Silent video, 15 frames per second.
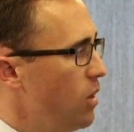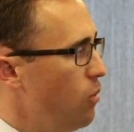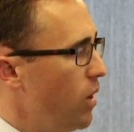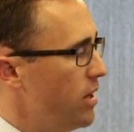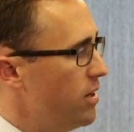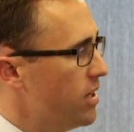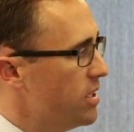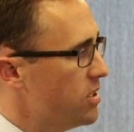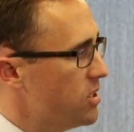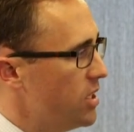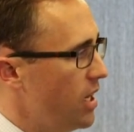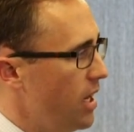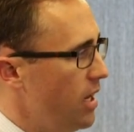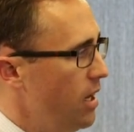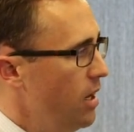What you can
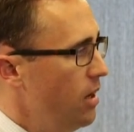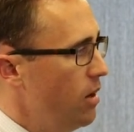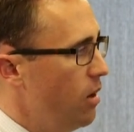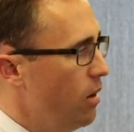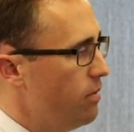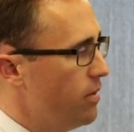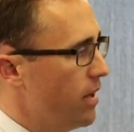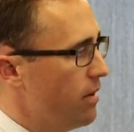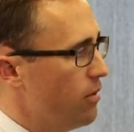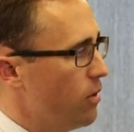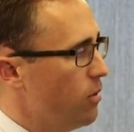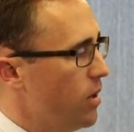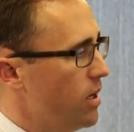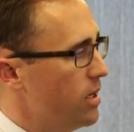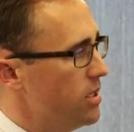see, hopefully
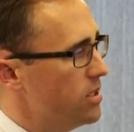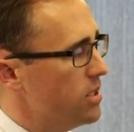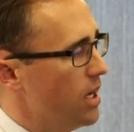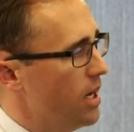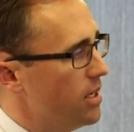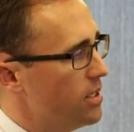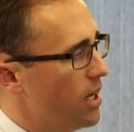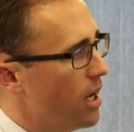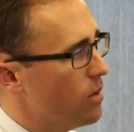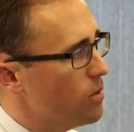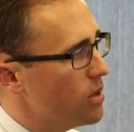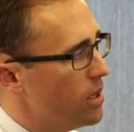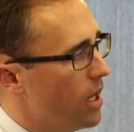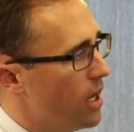everyone is uh, done with